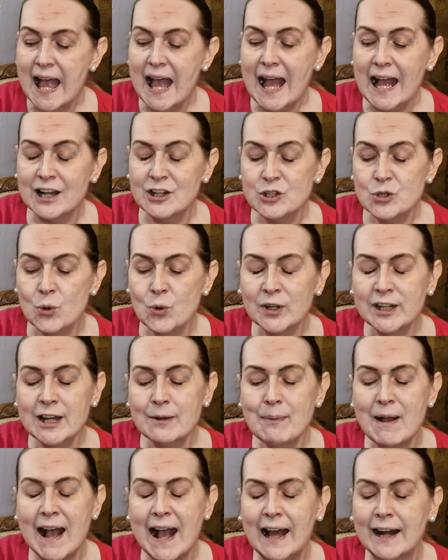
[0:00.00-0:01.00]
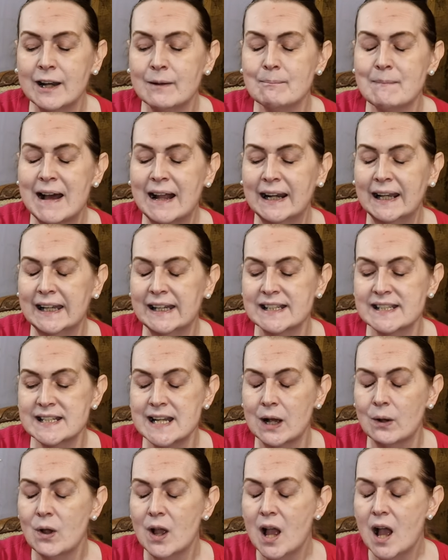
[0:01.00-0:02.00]
And talking about Anna Malik's,
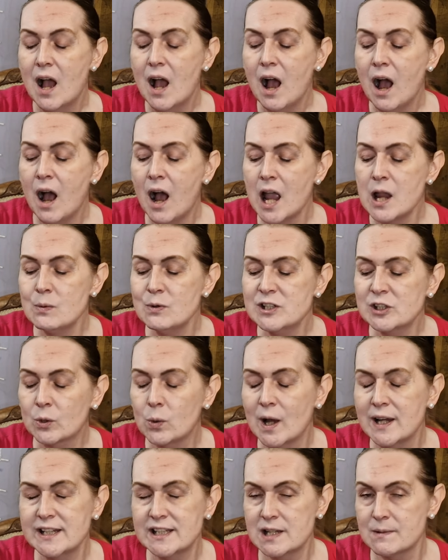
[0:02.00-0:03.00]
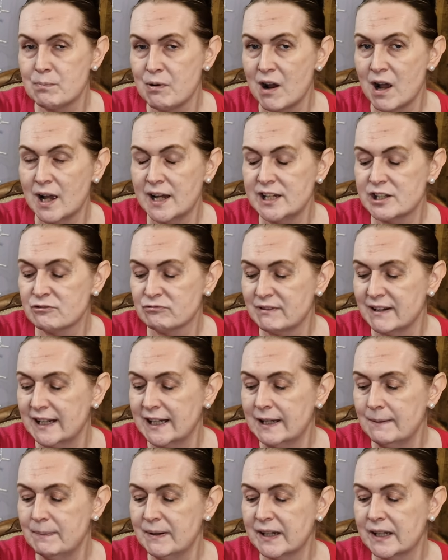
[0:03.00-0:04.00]
now I was quite surprised
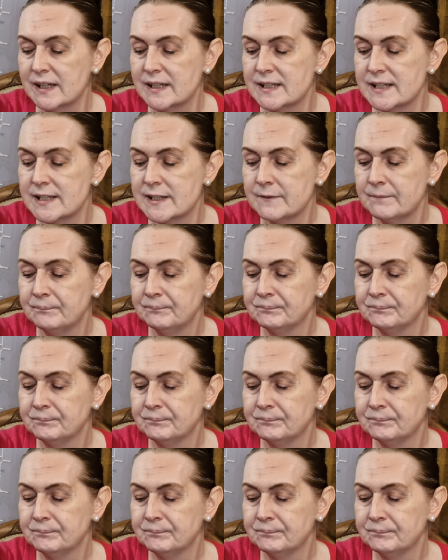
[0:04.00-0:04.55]
really, because